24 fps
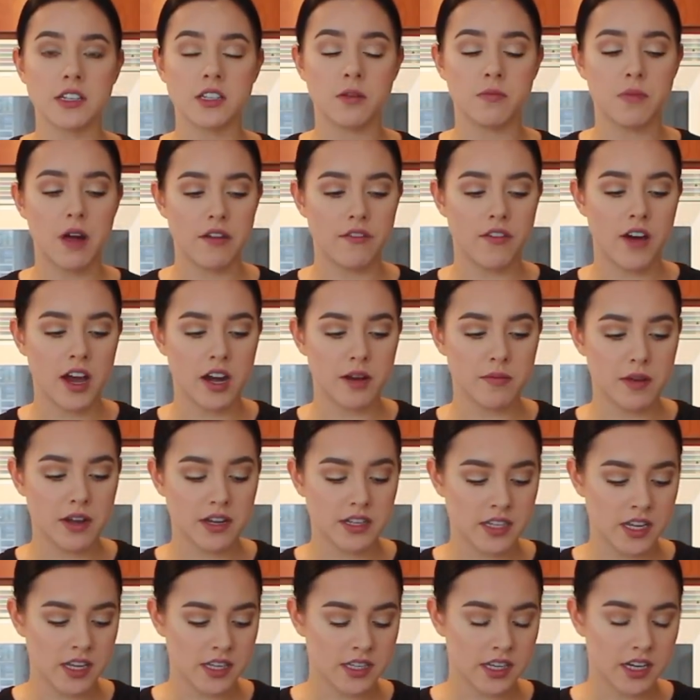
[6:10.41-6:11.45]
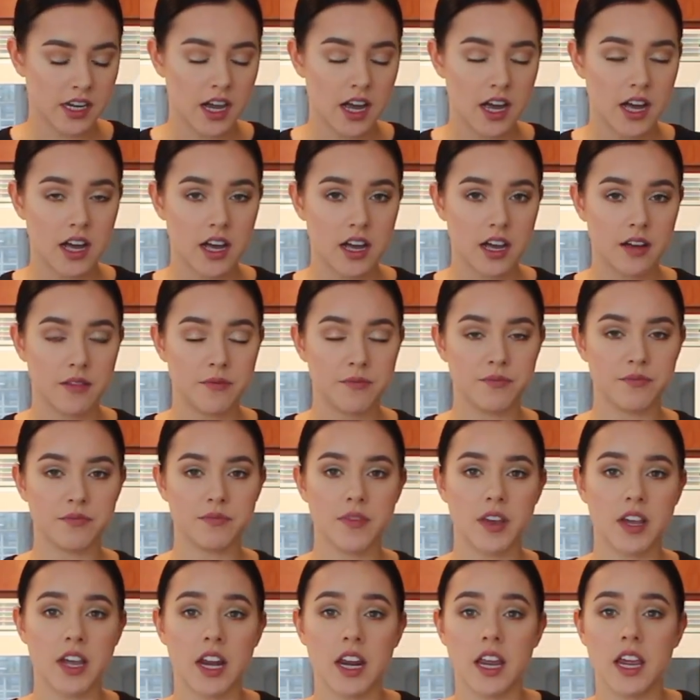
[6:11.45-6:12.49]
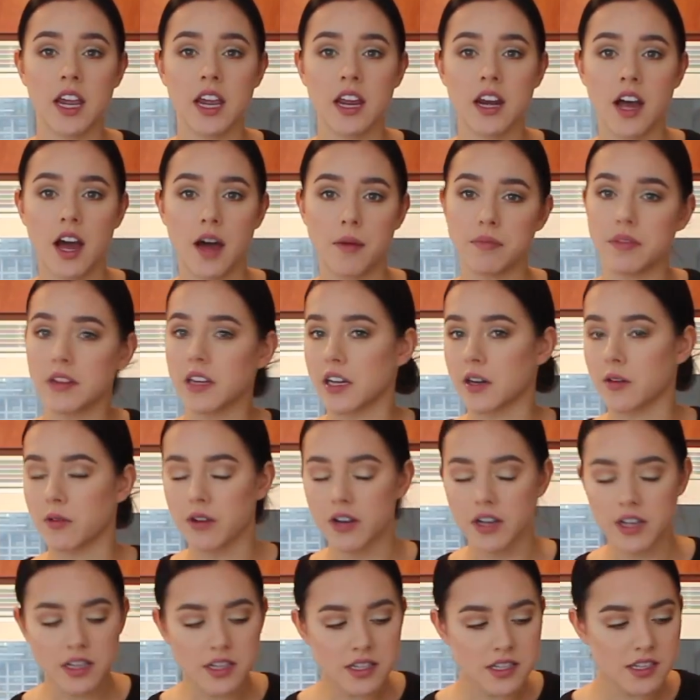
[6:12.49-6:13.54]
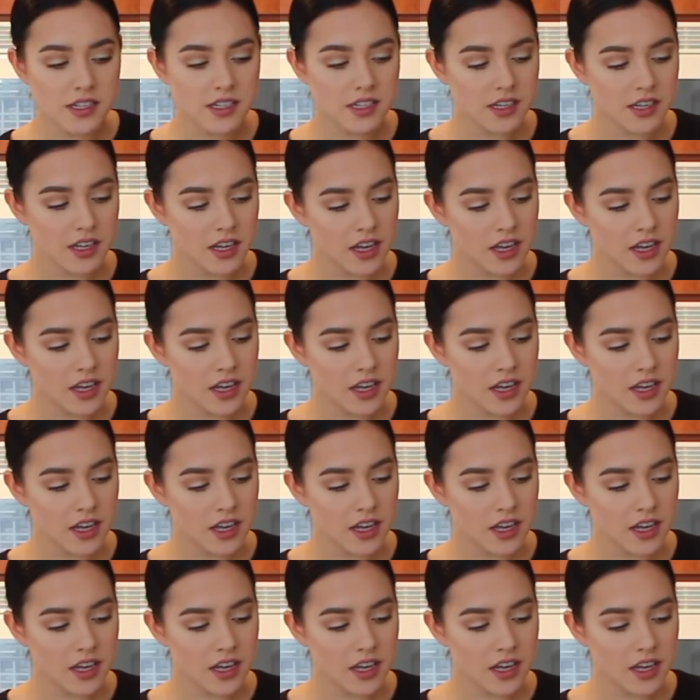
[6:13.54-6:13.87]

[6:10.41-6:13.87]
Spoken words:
so my Vitamix is like it can heat up liquids.